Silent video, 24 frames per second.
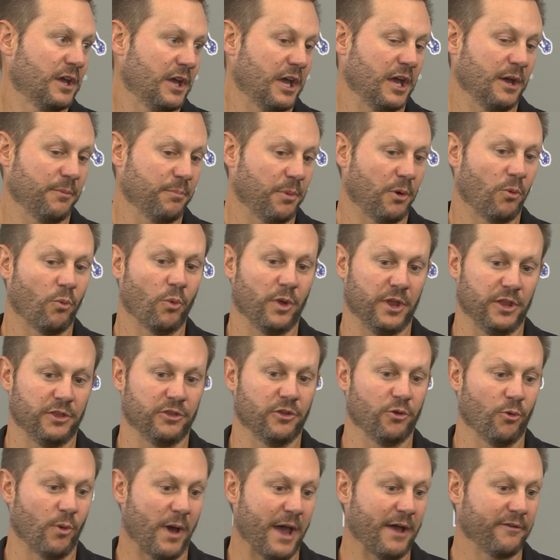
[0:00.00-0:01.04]
But we
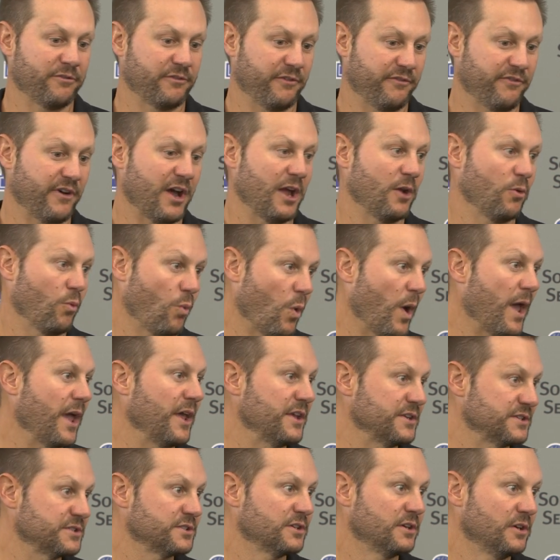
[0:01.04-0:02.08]
do have to find
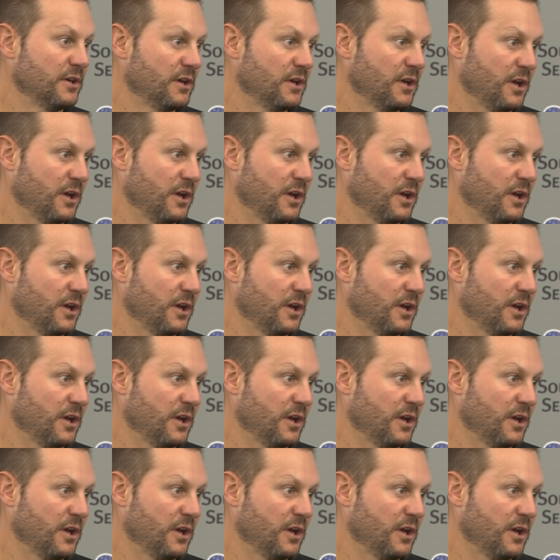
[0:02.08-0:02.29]
ways